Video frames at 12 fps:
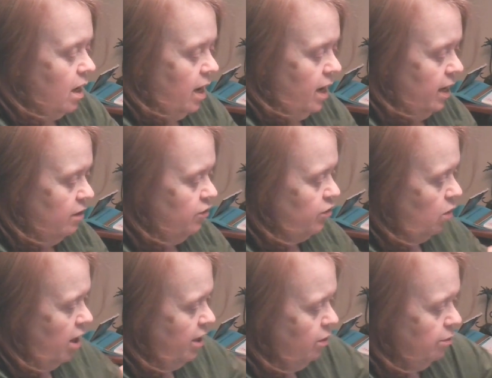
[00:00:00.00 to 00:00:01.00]
And so
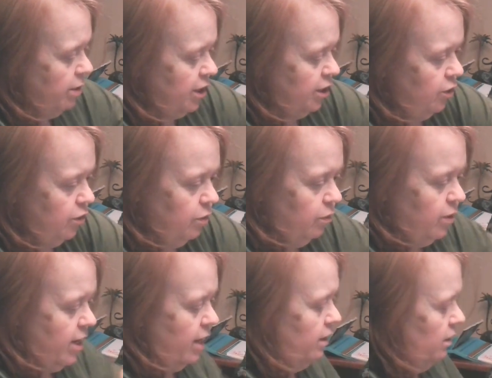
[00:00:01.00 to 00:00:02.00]
I already knew
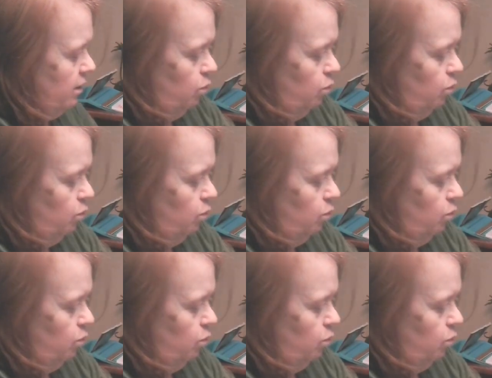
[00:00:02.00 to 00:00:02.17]
that